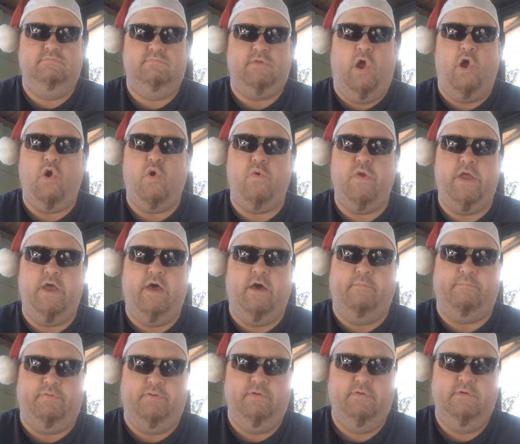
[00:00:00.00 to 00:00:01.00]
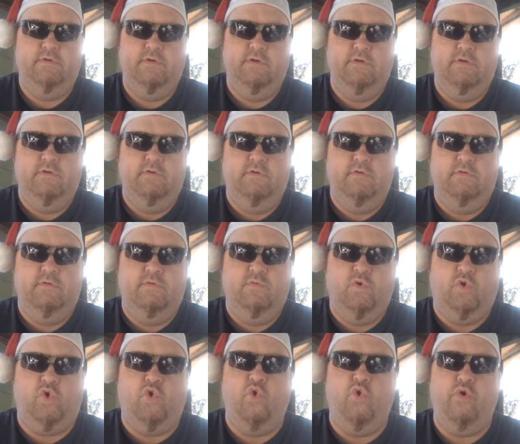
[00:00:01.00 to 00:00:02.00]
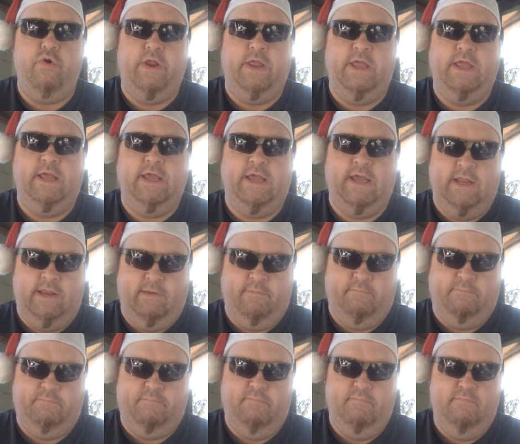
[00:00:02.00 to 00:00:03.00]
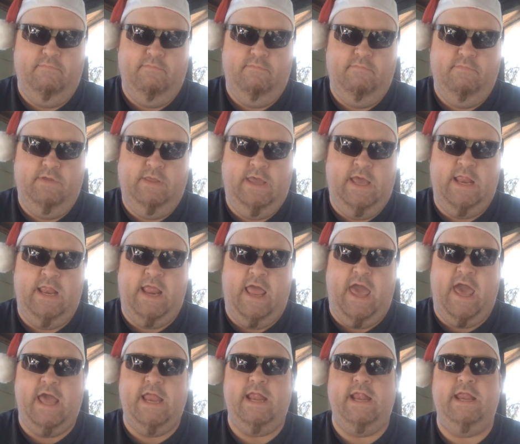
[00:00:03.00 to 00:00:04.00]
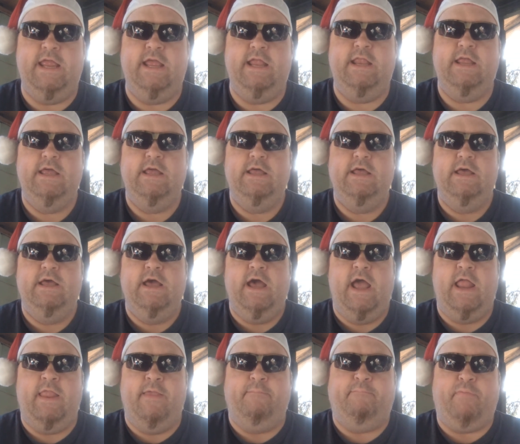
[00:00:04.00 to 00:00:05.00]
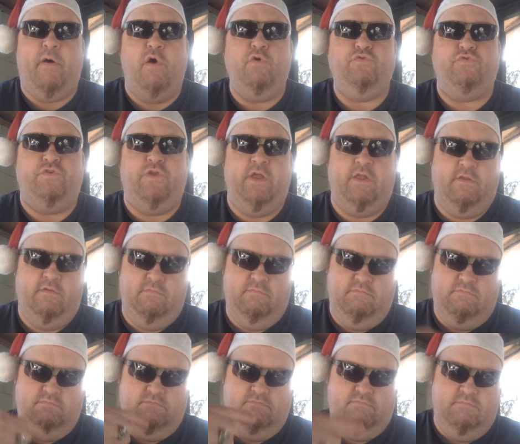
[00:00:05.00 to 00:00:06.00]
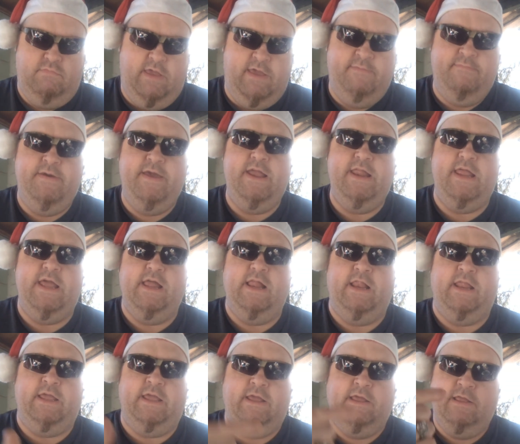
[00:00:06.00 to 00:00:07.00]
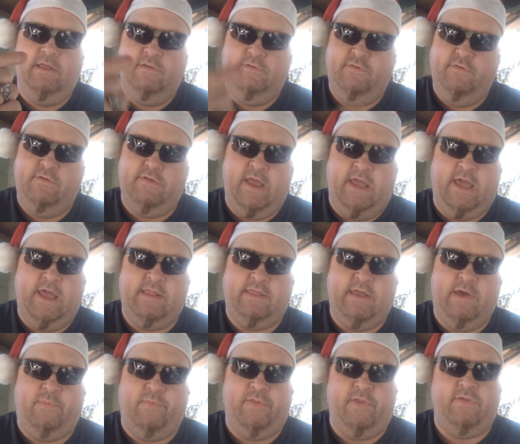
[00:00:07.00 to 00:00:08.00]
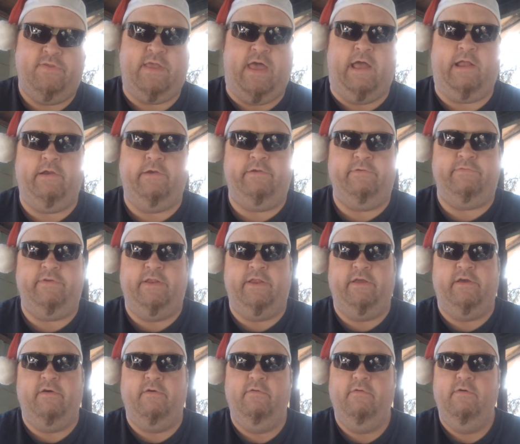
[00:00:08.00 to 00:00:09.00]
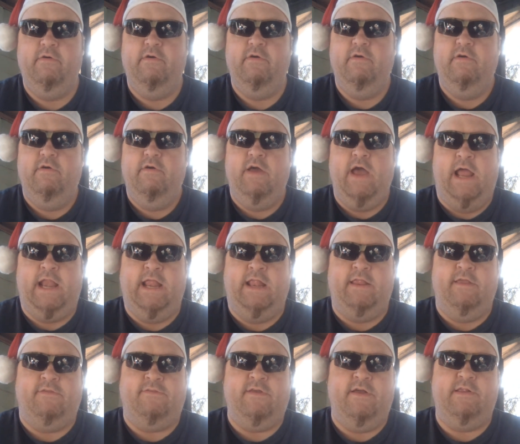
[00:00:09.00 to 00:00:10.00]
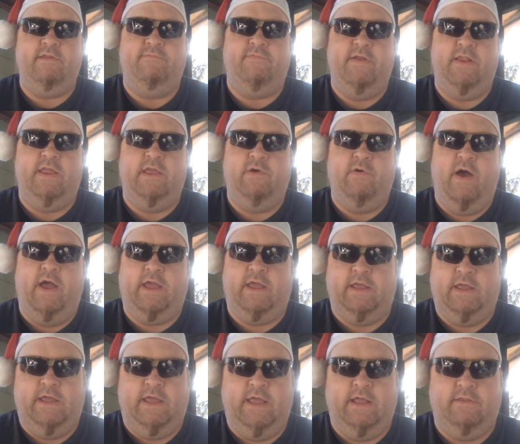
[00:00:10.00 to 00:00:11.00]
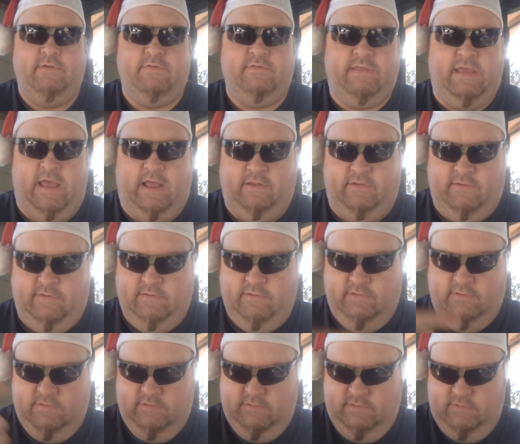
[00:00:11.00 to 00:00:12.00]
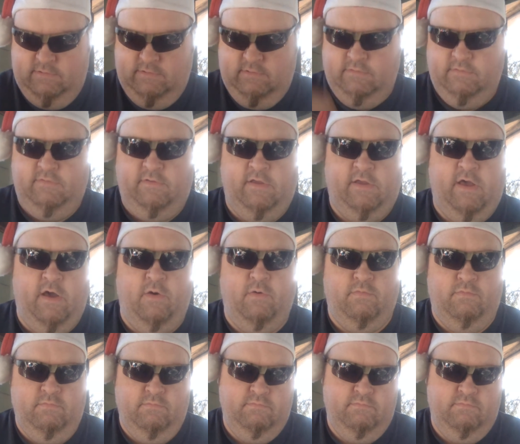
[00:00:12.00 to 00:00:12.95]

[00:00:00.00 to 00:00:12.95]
hurry up recording, get it edited, and then post it immediately as soon as I get done with the Saturday video. And then the Sunday video I can get set to go